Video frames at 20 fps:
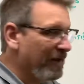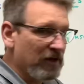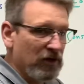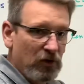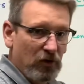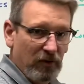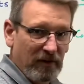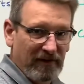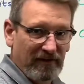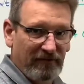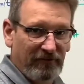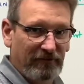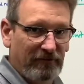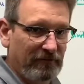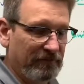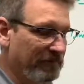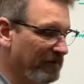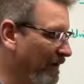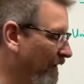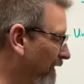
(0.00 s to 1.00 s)
units,
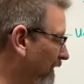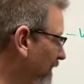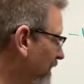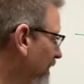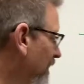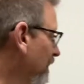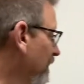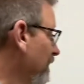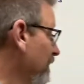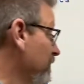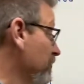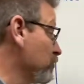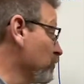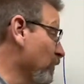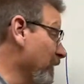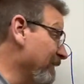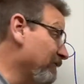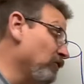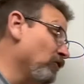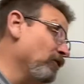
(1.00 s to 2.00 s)
okay? So we're
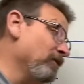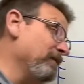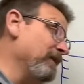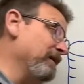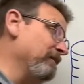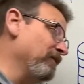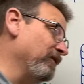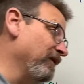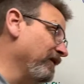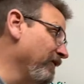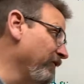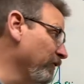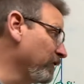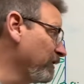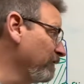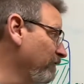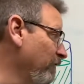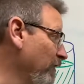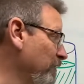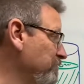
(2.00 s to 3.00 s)
going to have to remember another
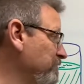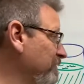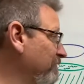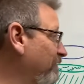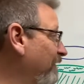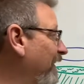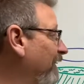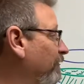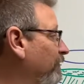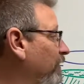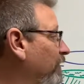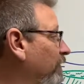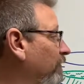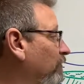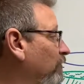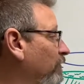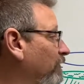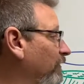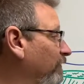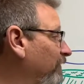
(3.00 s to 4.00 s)
conversion factor to
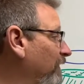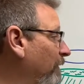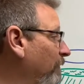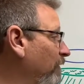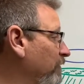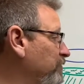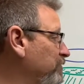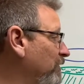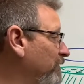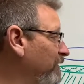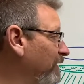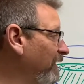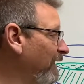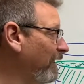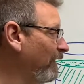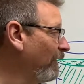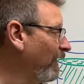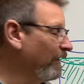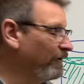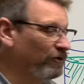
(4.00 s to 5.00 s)
do this. And I'm going to show you
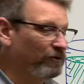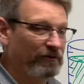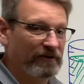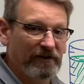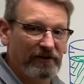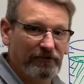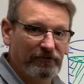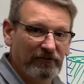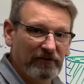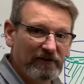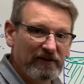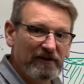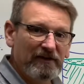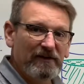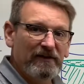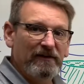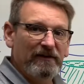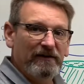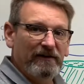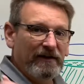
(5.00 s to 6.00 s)
how I do this,
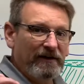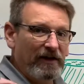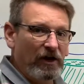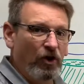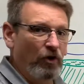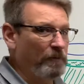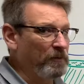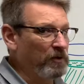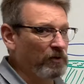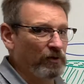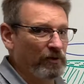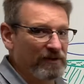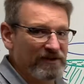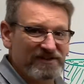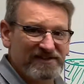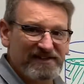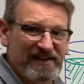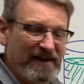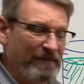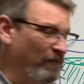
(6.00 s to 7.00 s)
and I hope you do it the
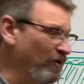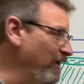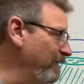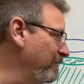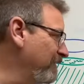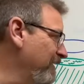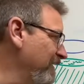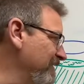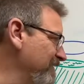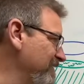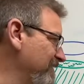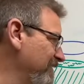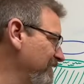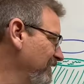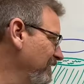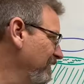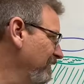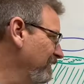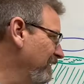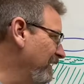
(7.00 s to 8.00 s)
same way because
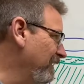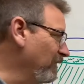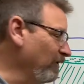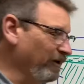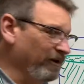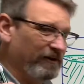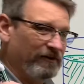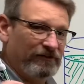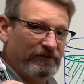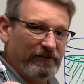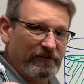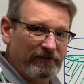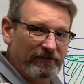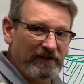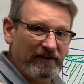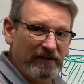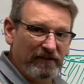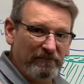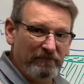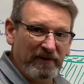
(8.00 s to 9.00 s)
I call this
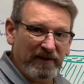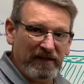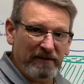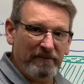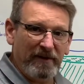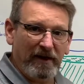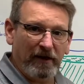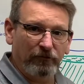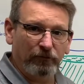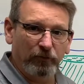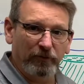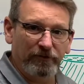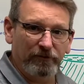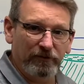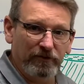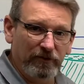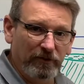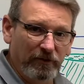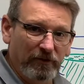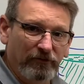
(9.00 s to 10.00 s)
getting Mickey Mouse with your
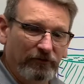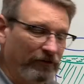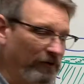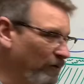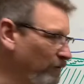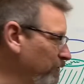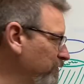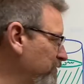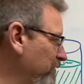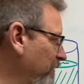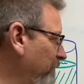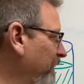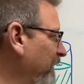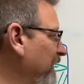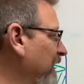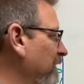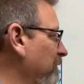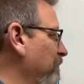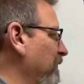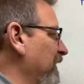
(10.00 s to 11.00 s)
units. So I want you to be
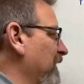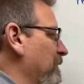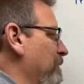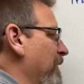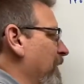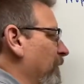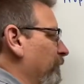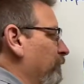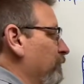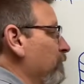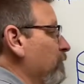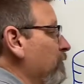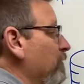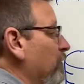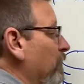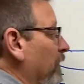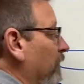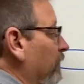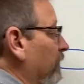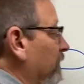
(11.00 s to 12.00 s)
getting Mickey Mouse with your
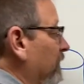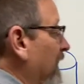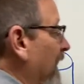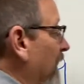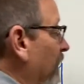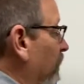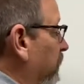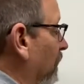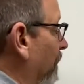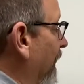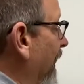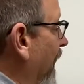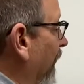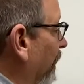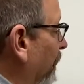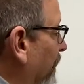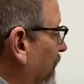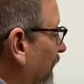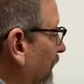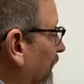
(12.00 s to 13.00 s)
units and cancel them out,
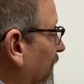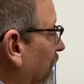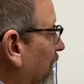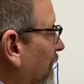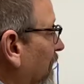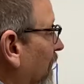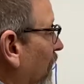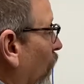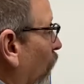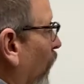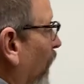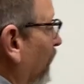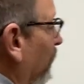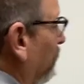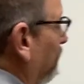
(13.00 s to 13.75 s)
okay? What is